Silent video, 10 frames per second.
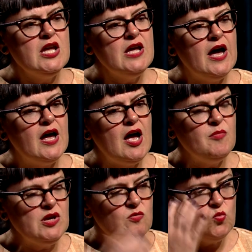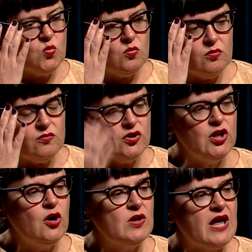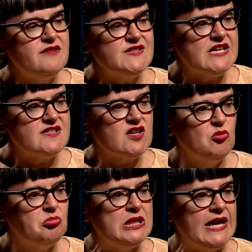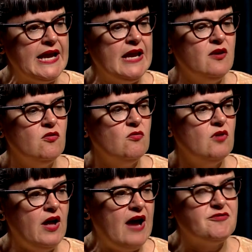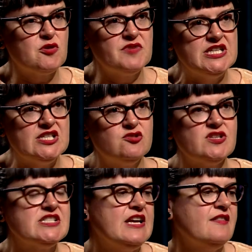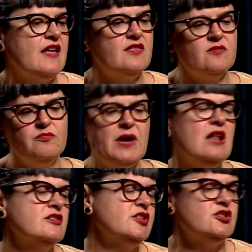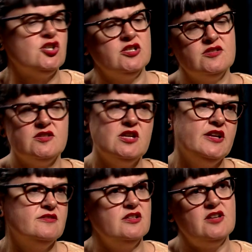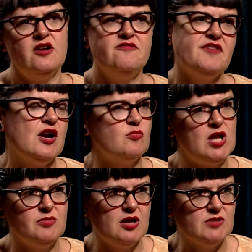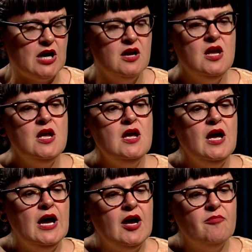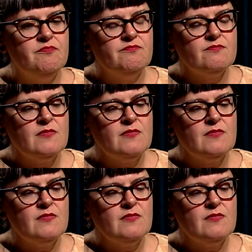Yeah, I mean, you know, a lot of states complain after redistricting that the politicians, they did unfair, blah, blah, blah.